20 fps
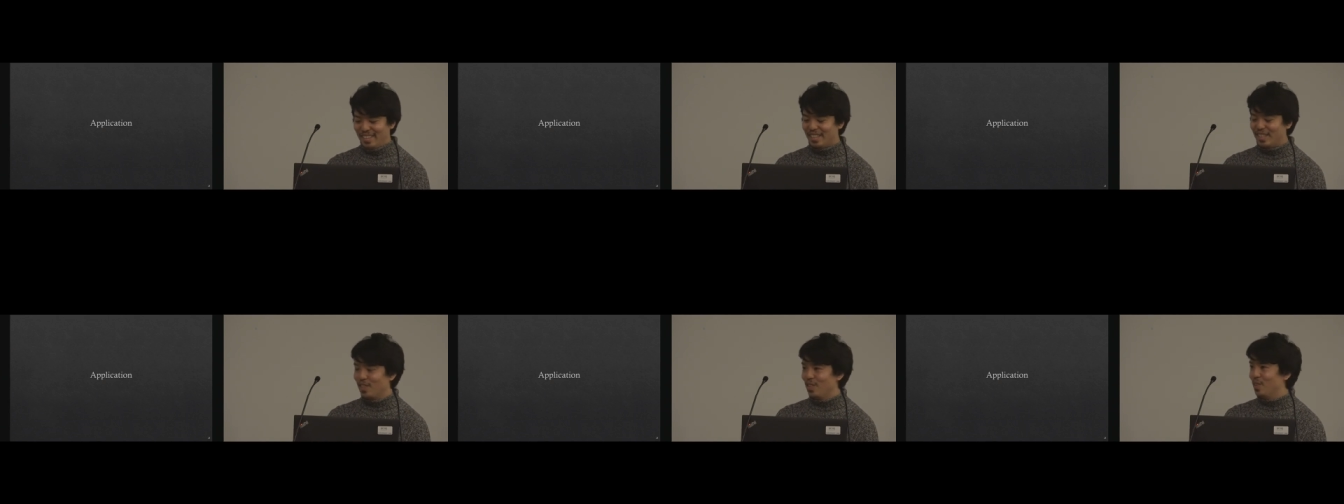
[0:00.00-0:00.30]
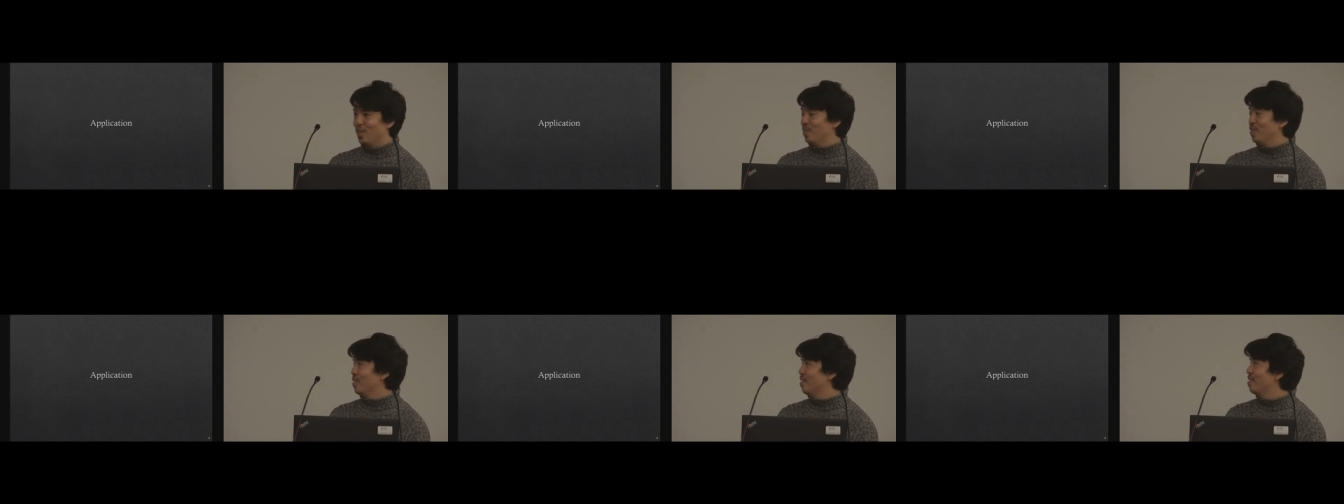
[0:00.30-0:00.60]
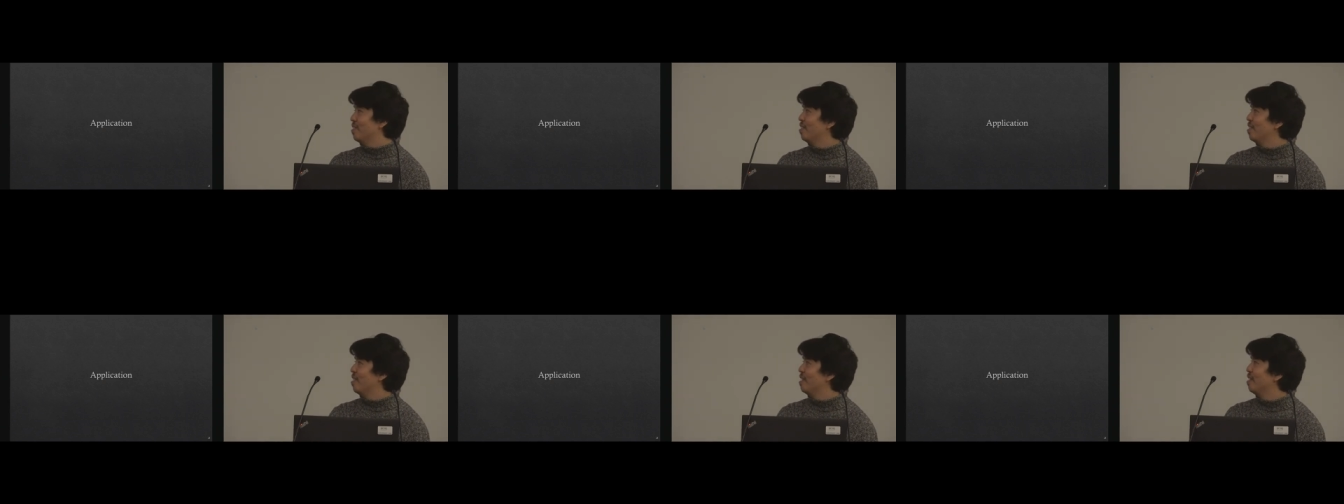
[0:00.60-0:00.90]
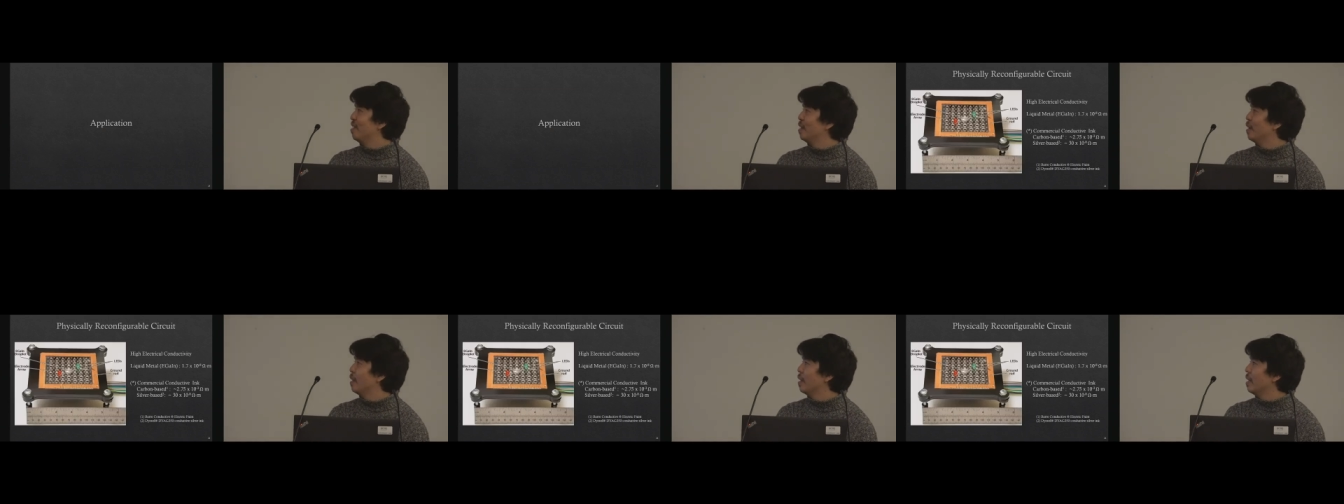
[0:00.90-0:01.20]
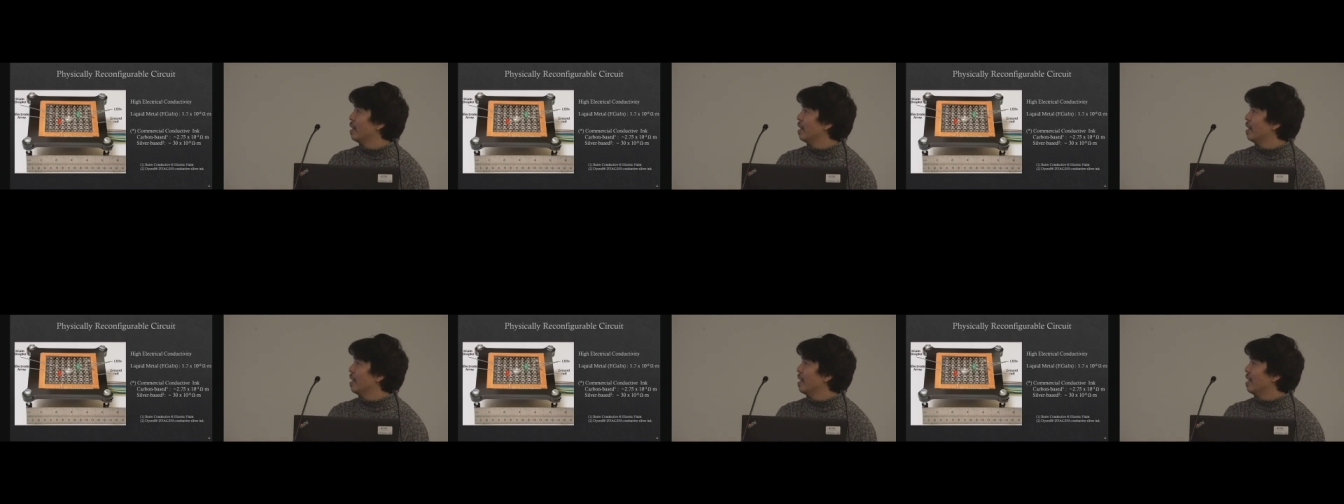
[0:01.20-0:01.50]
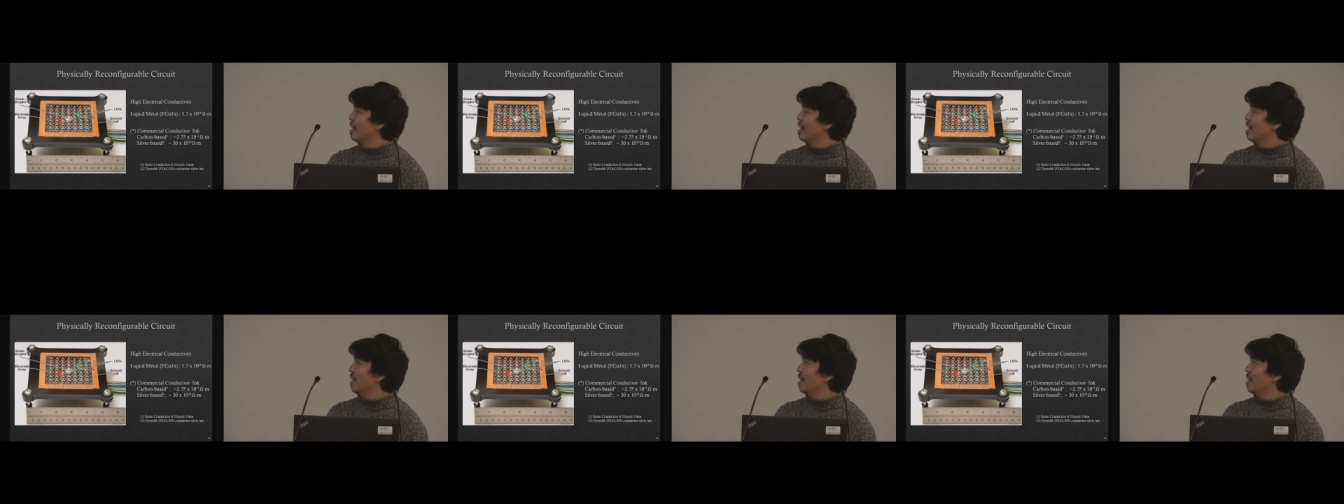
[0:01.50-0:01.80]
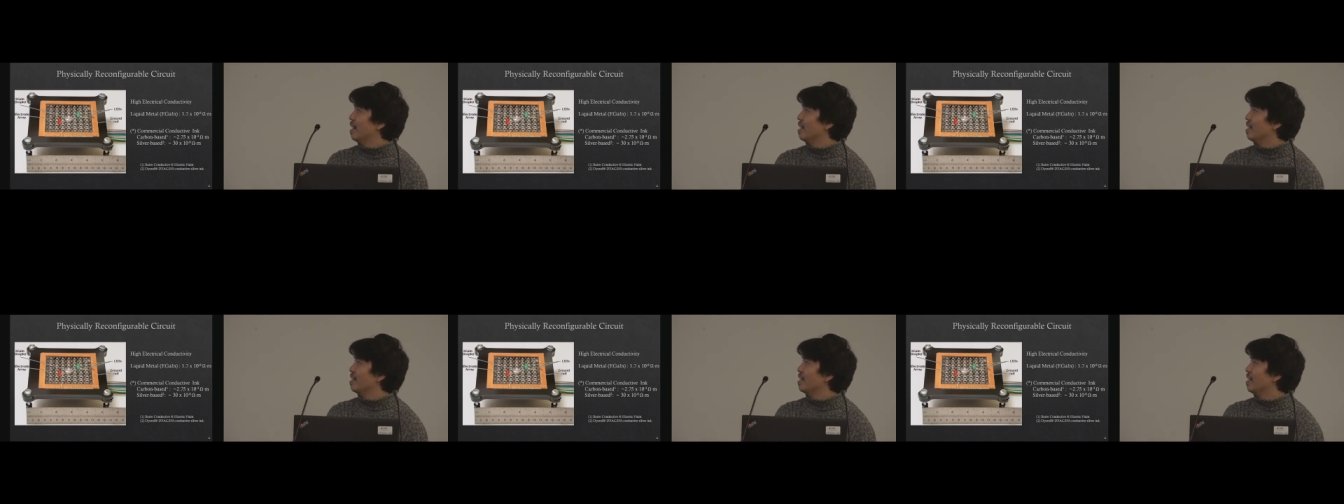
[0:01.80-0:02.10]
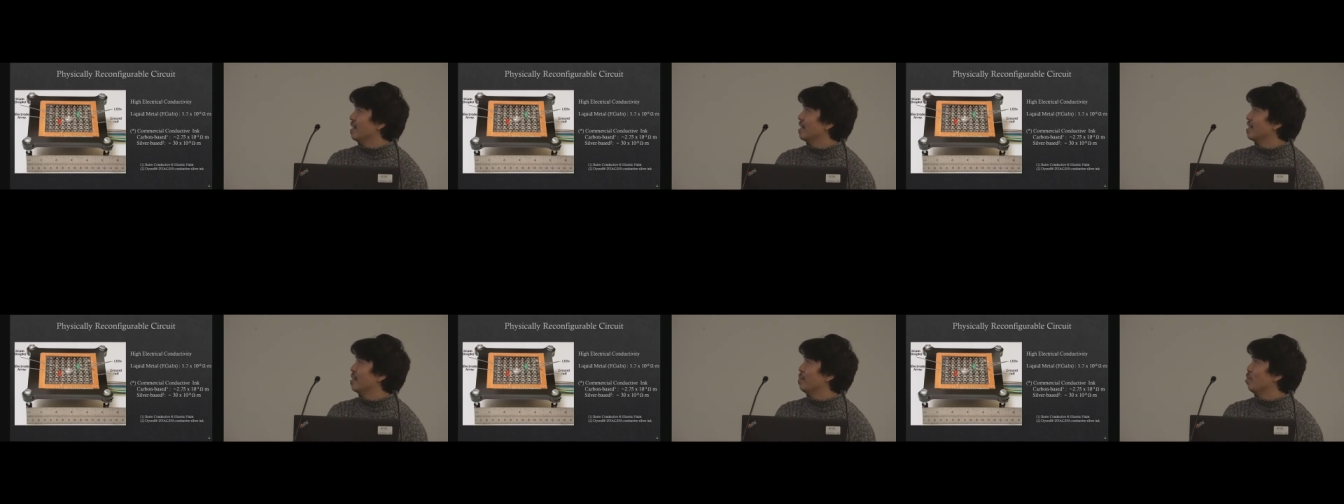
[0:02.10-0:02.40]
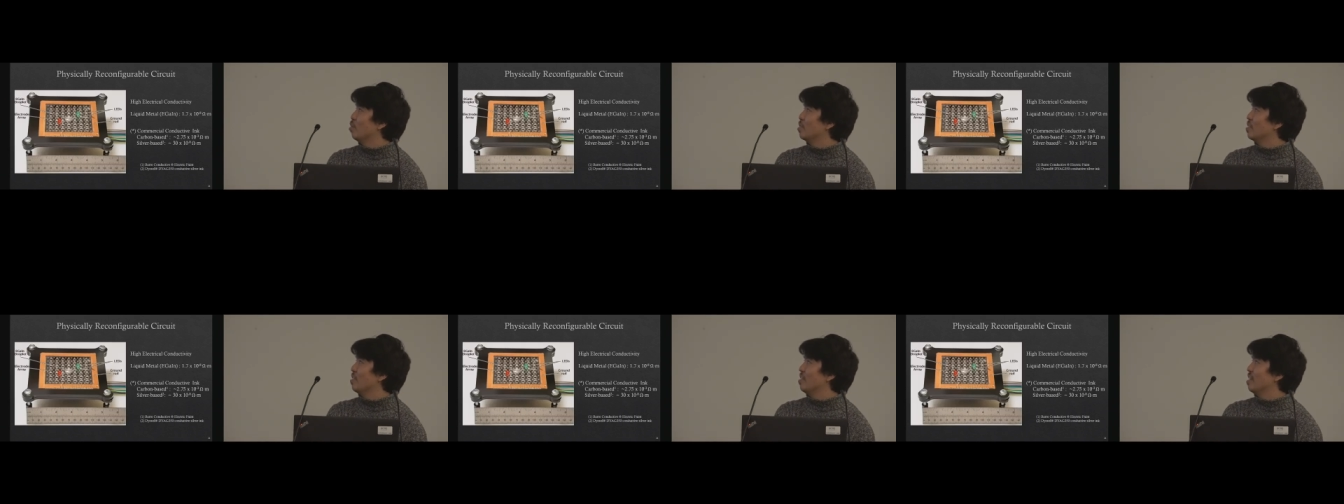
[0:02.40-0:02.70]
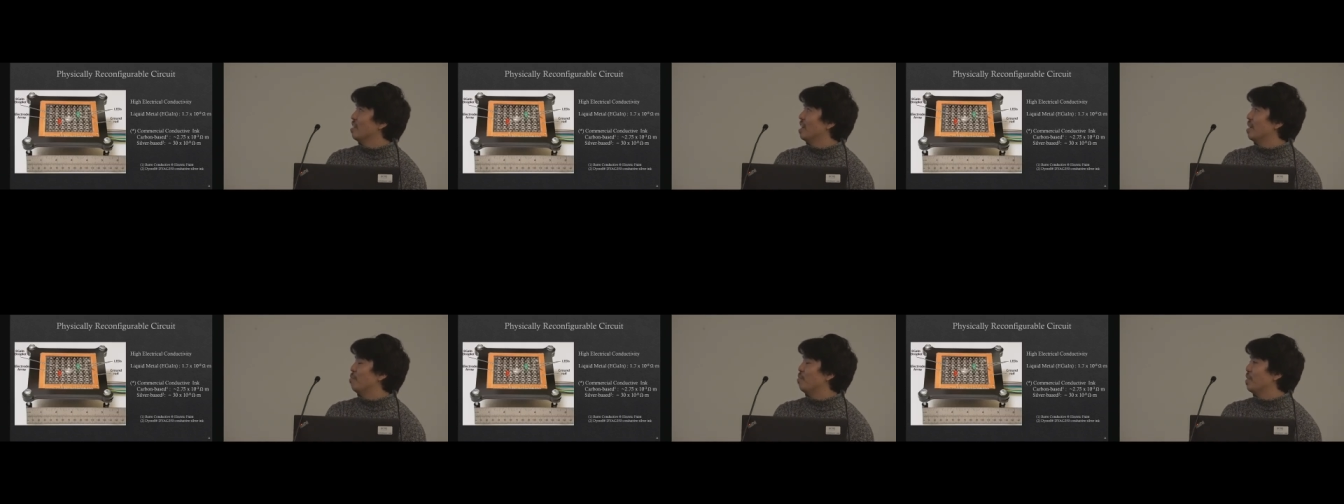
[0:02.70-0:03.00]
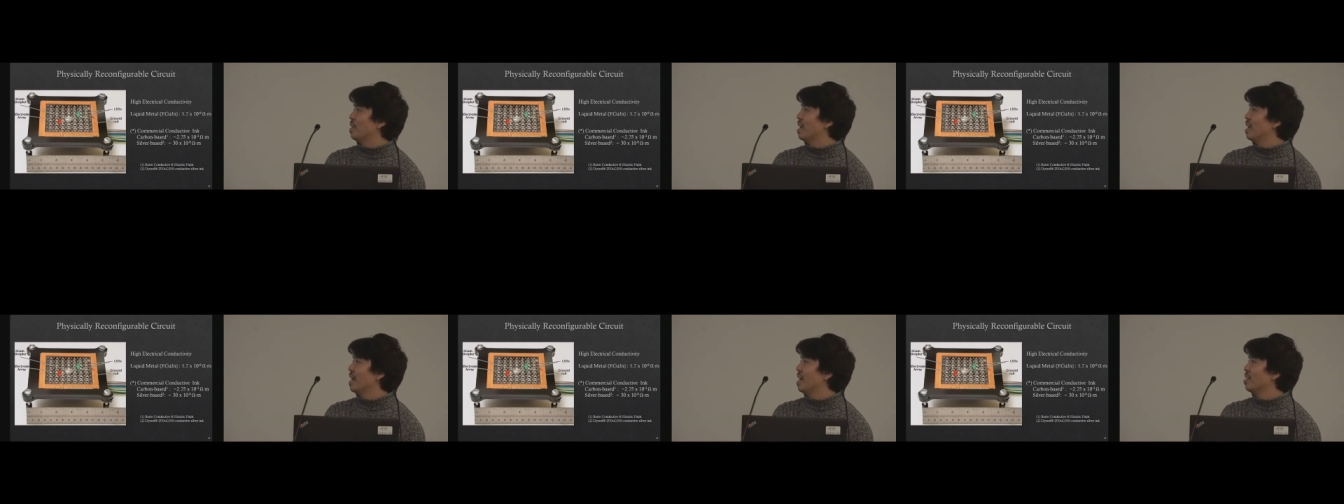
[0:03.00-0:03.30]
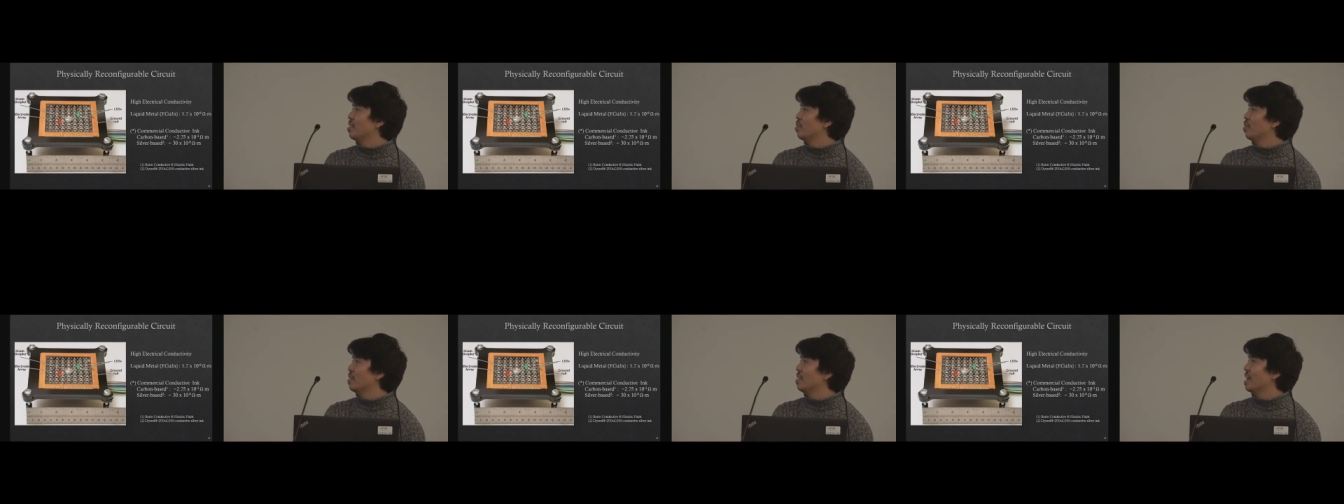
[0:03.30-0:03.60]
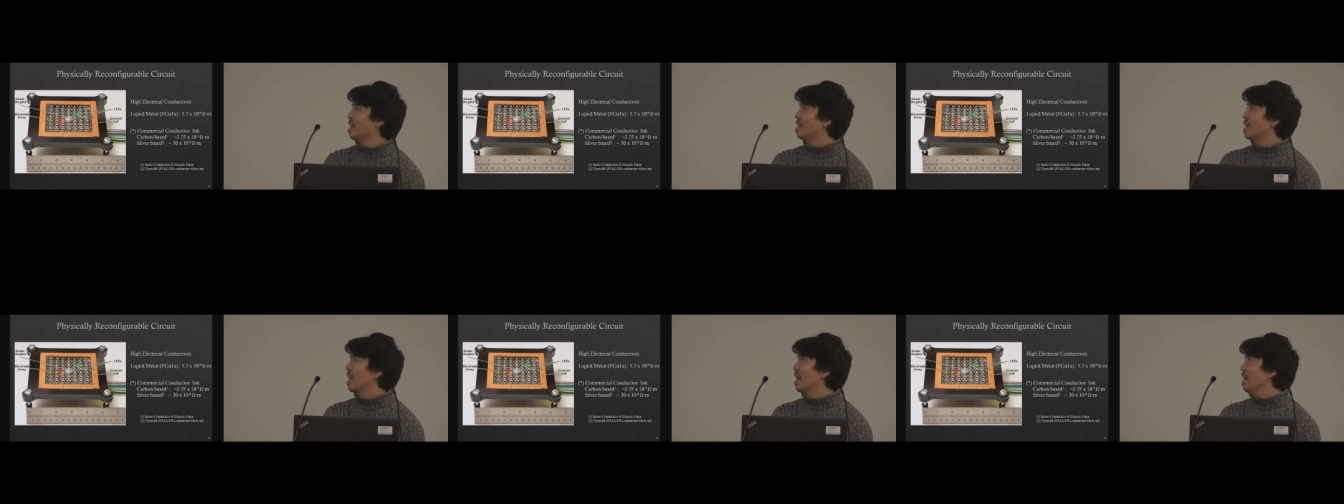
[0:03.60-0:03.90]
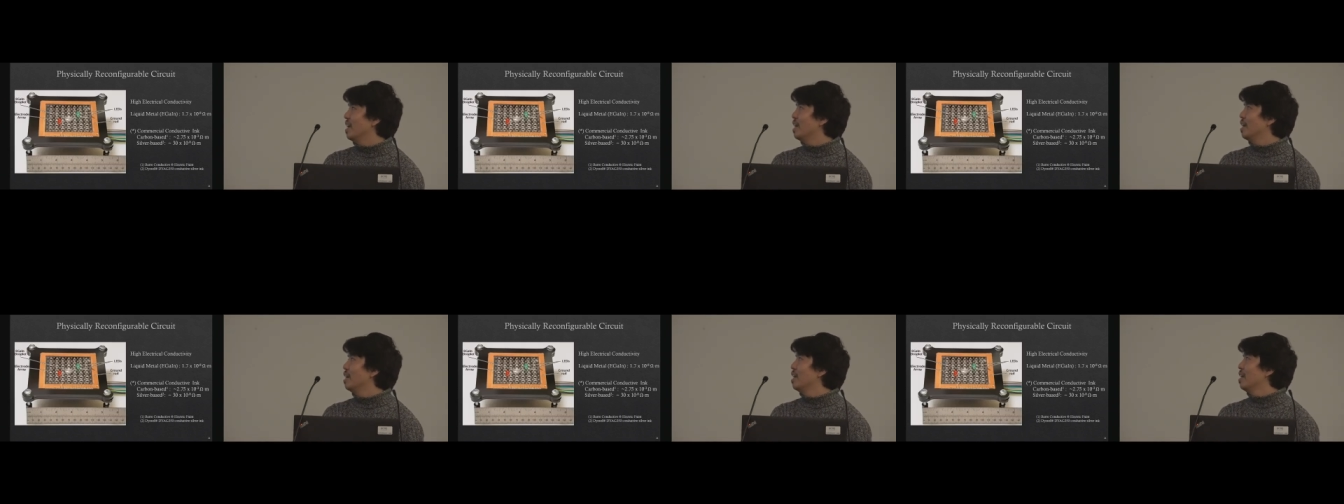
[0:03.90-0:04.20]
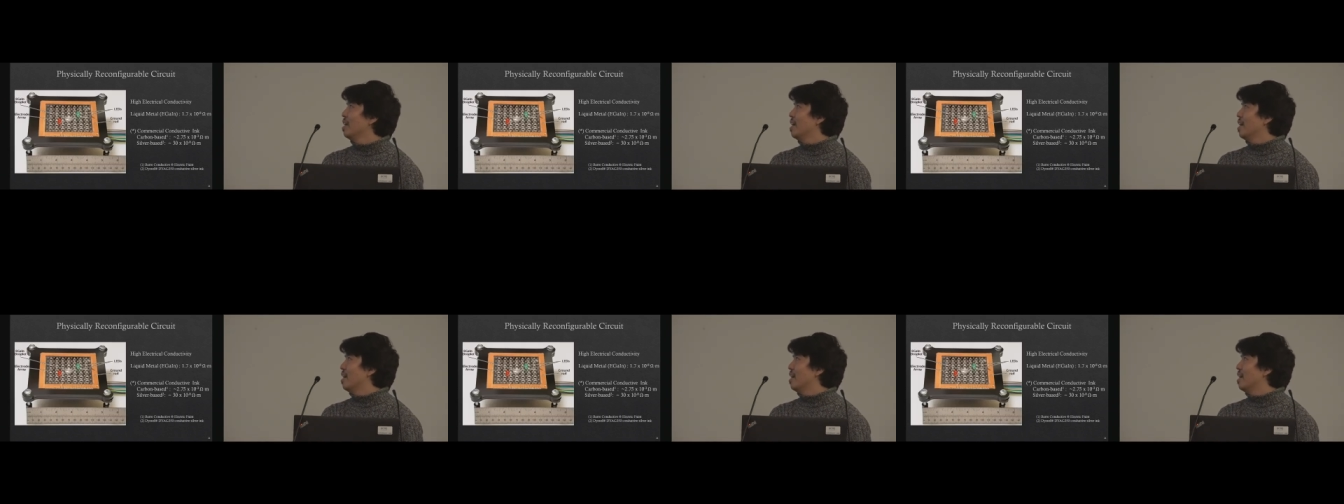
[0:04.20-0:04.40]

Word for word: So I think the most unique application is, again,